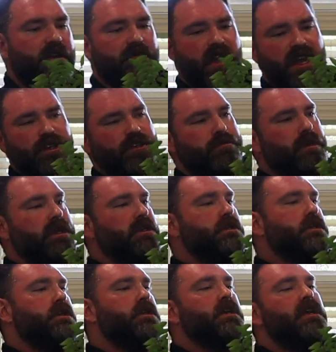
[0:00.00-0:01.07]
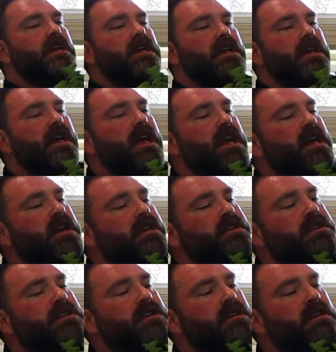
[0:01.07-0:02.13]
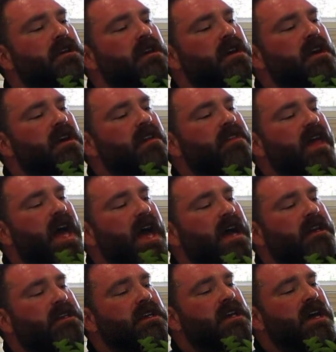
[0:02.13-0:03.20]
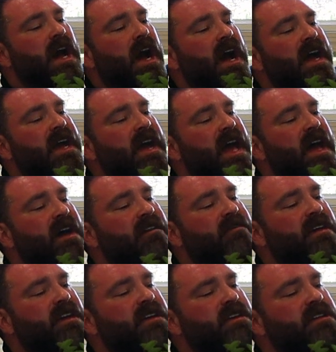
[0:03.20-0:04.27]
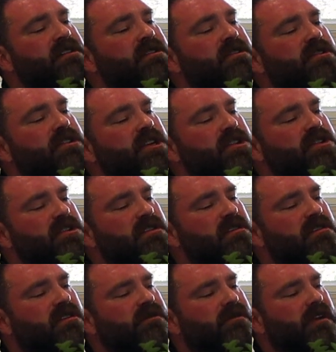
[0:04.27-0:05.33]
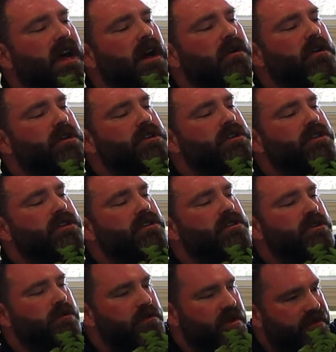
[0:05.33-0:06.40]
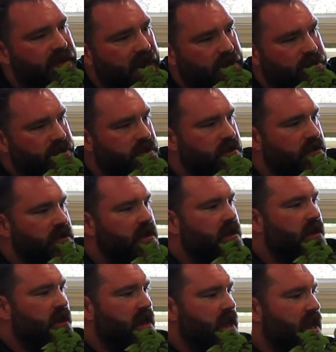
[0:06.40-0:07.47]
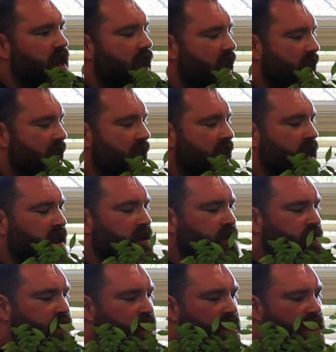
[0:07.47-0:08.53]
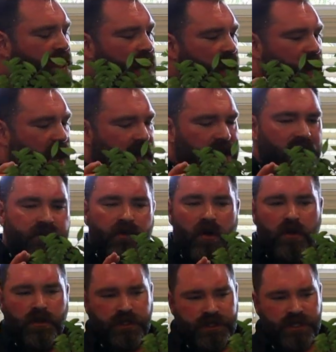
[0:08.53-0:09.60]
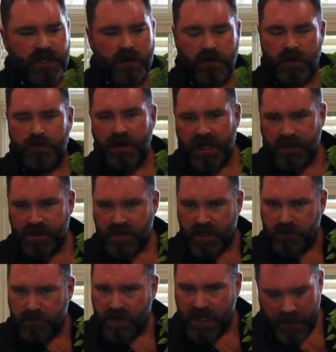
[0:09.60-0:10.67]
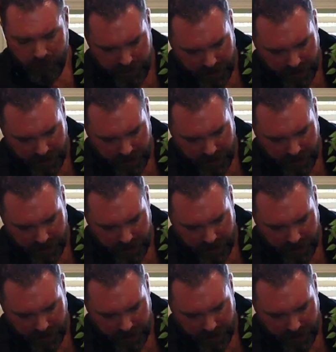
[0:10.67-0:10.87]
arrangement, is that I have conditioned the flowers to perfection. And I have also arranged them in